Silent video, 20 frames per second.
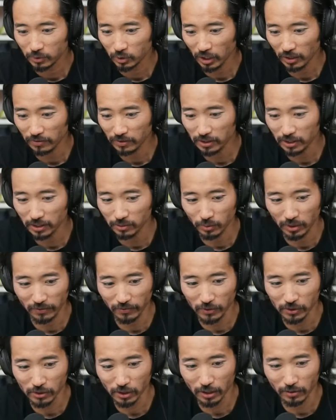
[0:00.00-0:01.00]
Travis says, when
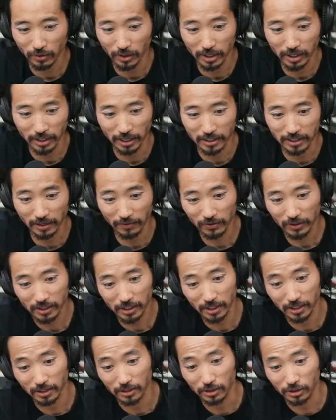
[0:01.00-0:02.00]
I first started running, I
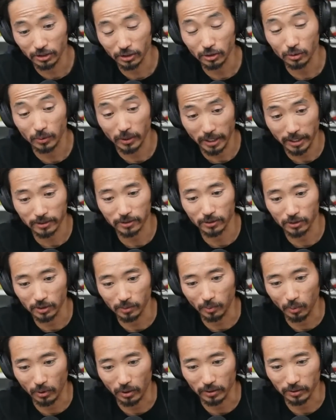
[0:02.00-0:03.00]
definitely needed the shoes with extra
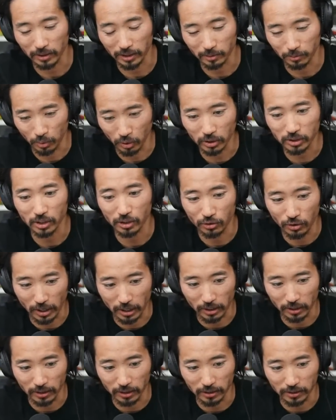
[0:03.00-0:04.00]
support, like Brooks
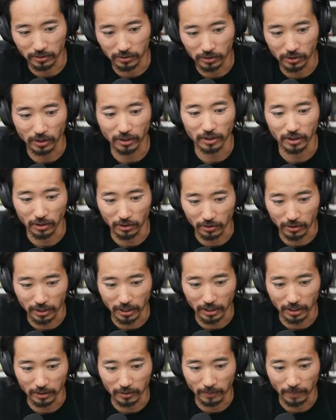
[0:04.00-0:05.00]
Adrenaline, Saucony
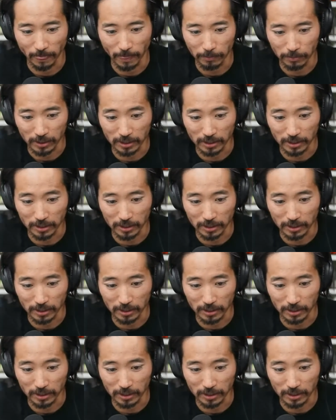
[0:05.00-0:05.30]
Hurricane.